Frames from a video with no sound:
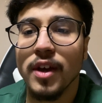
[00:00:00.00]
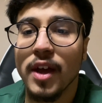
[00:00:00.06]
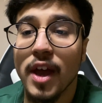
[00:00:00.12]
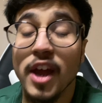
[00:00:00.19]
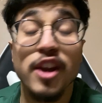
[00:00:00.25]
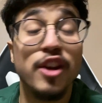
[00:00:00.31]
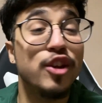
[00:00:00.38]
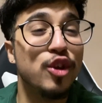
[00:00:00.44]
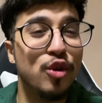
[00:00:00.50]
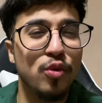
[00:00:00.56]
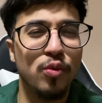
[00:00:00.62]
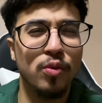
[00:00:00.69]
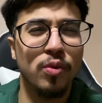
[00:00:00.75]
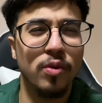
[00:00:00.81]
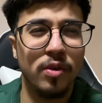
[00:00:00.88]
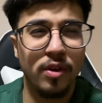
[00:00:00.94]
and
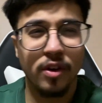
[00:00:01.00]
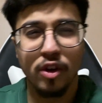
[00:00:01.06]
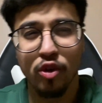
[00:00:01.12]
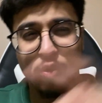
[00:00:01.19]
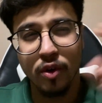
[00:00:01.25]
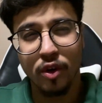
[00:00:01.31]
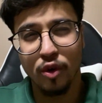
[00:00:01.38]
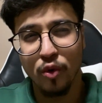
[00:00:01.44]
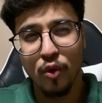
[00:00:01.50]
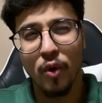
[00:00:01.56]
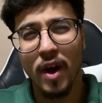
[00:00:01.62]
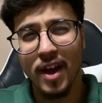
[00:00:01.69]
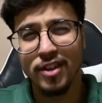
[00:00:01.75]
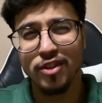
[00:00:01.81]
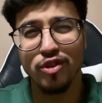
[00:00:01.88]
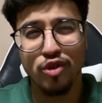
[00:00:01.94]
you, quote unquote,
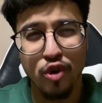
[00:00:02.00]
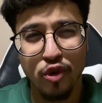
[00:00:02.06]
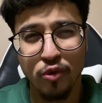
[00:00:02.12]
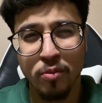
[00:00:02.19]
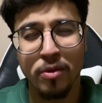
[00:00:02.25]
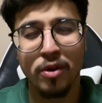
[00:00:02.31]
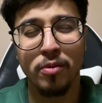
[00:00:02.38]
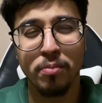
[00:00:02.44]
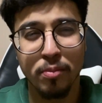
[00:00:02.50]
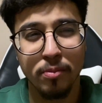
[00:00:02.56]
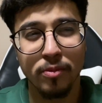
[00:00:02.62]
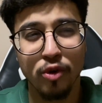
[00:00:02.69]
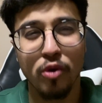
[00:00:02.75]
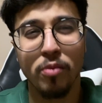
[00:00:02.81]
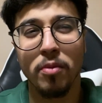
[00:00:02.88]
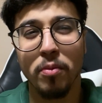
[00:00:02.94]
as a normal,
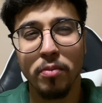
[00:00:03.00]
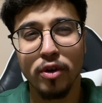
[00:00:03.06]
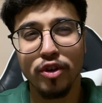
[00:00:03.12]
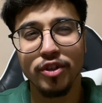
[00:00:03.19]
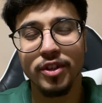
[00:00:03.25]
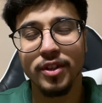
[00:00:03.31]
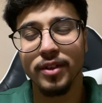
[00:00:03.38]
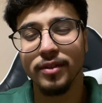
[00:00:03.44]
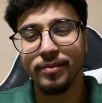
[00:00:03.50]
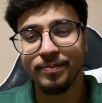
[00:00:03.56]
normal person.